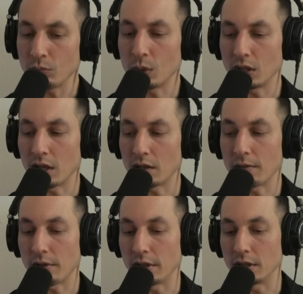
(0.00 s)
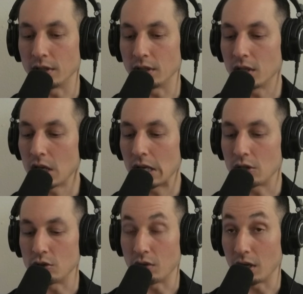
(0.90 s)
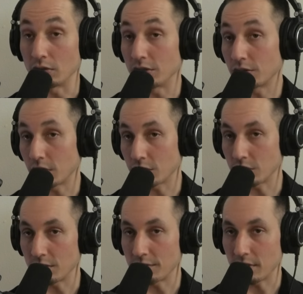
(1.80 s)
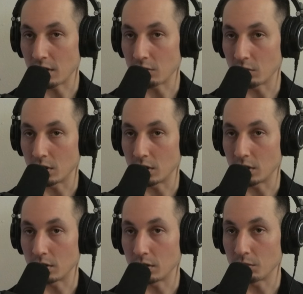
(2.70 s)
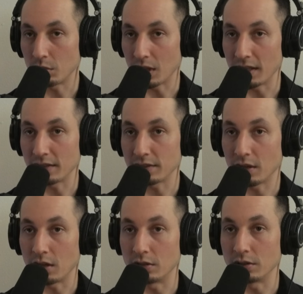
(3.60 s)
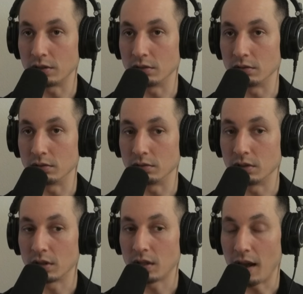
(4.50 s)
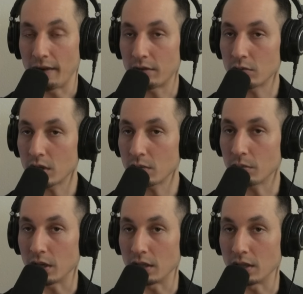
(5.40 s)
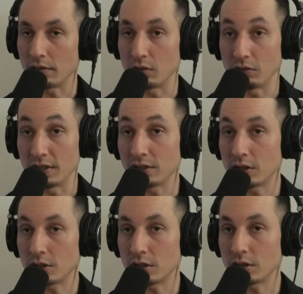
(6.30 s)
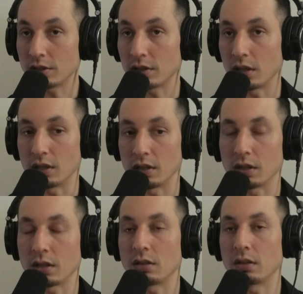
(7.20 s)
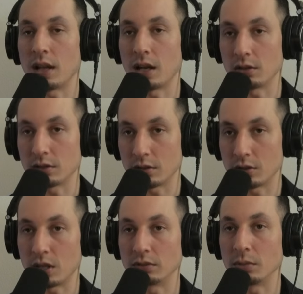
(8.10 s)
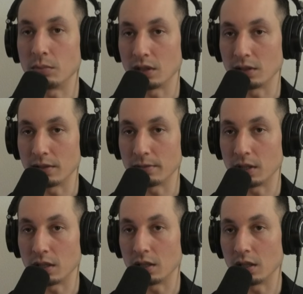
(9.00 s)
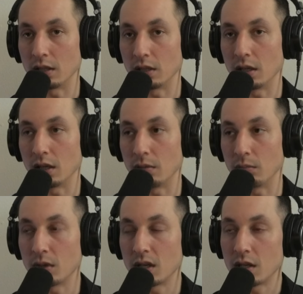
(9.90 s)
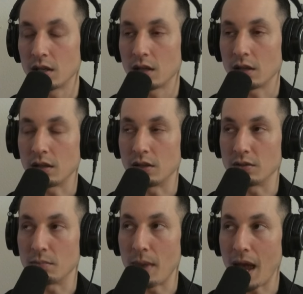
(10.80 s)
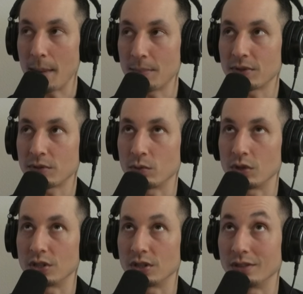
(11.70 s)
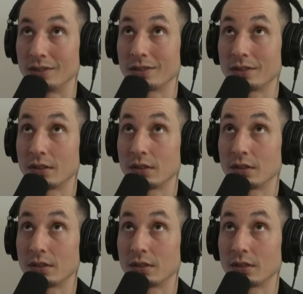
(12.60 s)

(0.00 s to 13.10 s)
a lot of the drug restrictions that were placed onto everyone, but even researchers are now gently being lifted. And um, there's MAPS, which is,